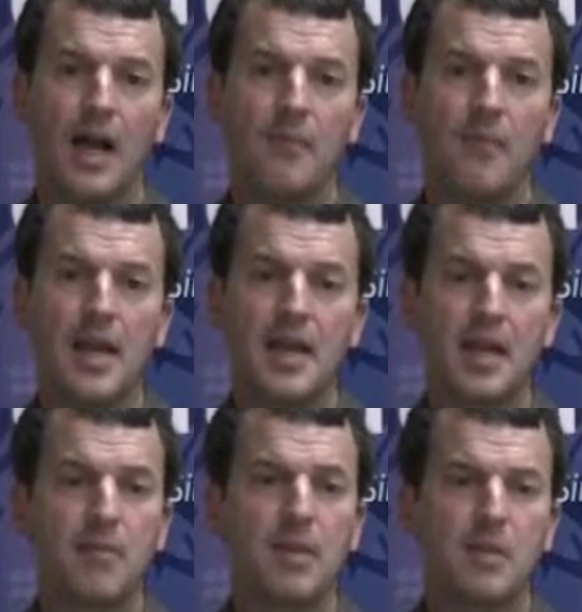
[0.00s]
made a
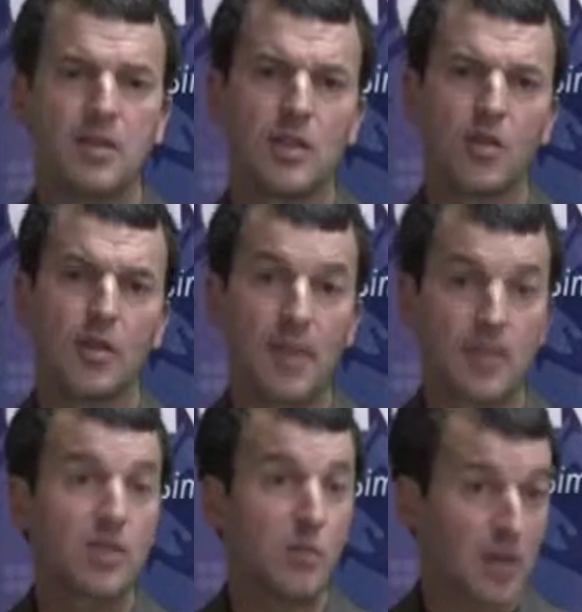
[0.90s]
commitment to go to the
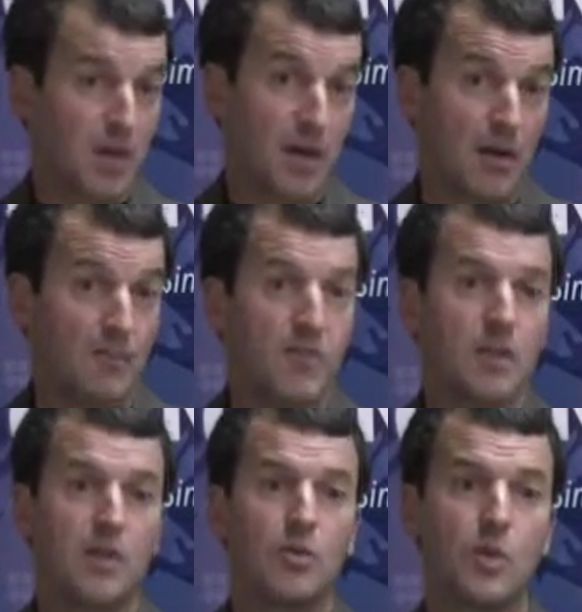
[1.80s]
best of breed model.
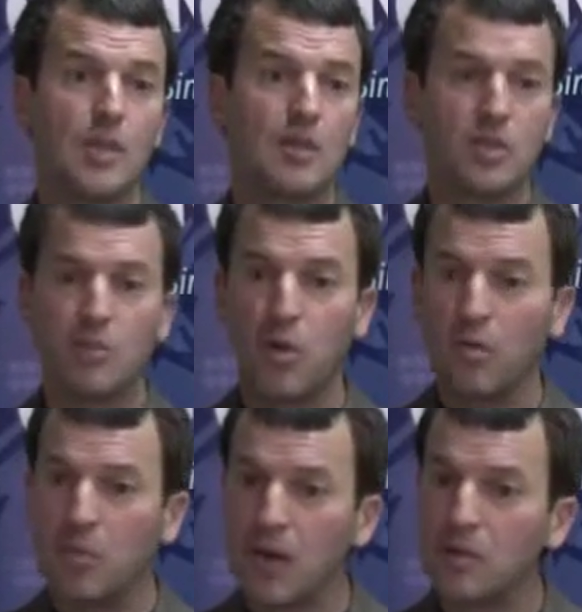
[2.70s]
So we
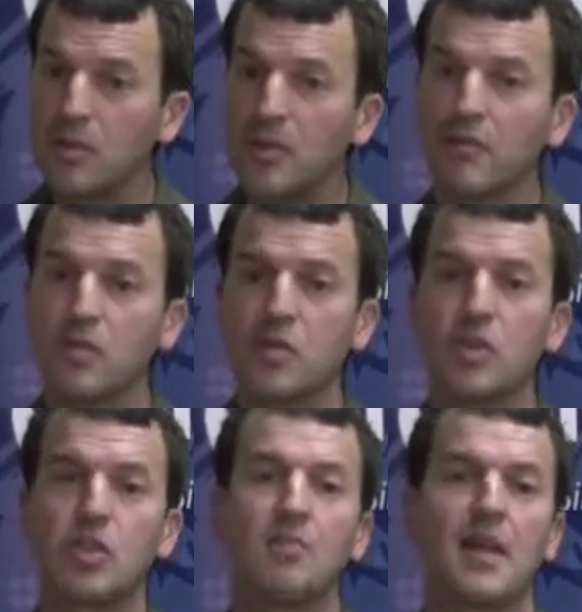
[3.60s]
support multiple different
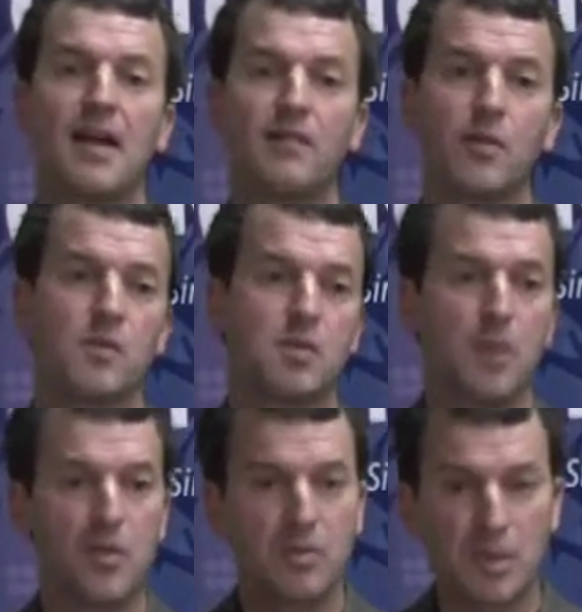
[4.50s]
switching platforms,
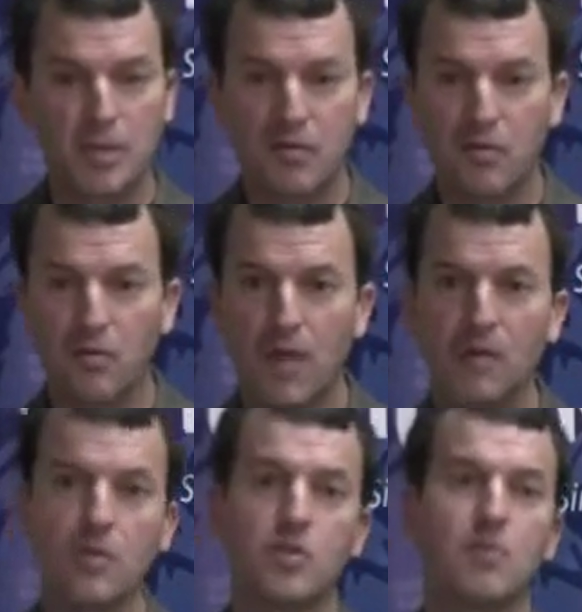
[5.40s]
multiple different
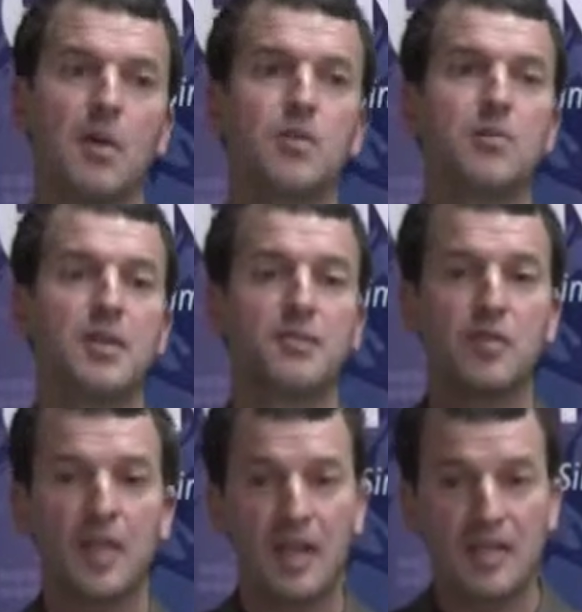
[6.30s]
routers, multiple
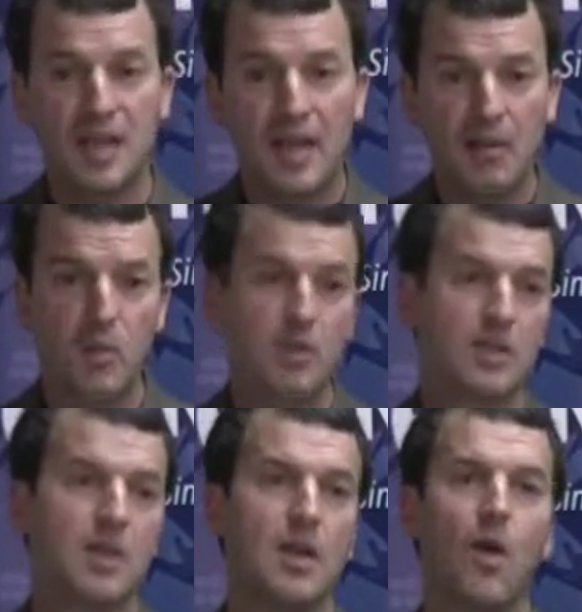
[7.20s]
different kinds of
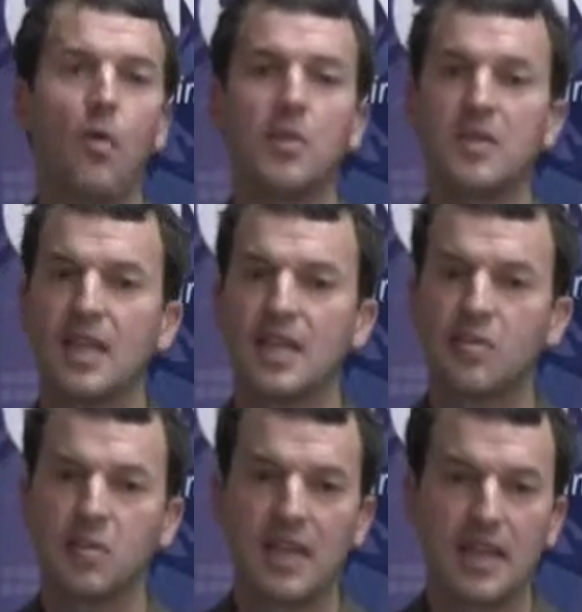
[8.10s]
networks, open
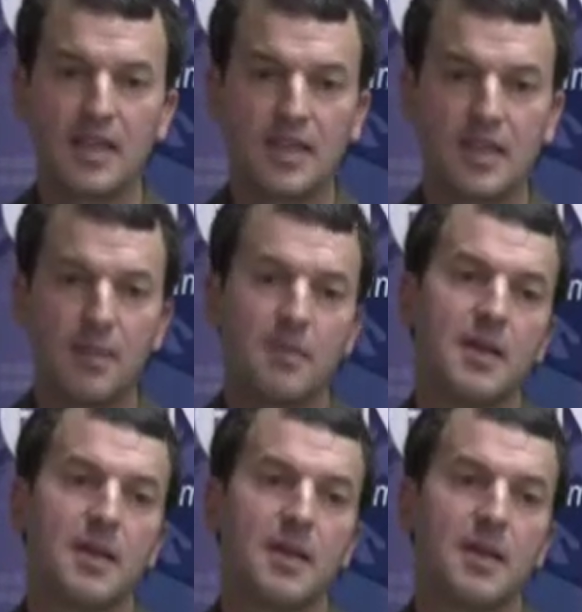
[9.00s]
standards like SIP,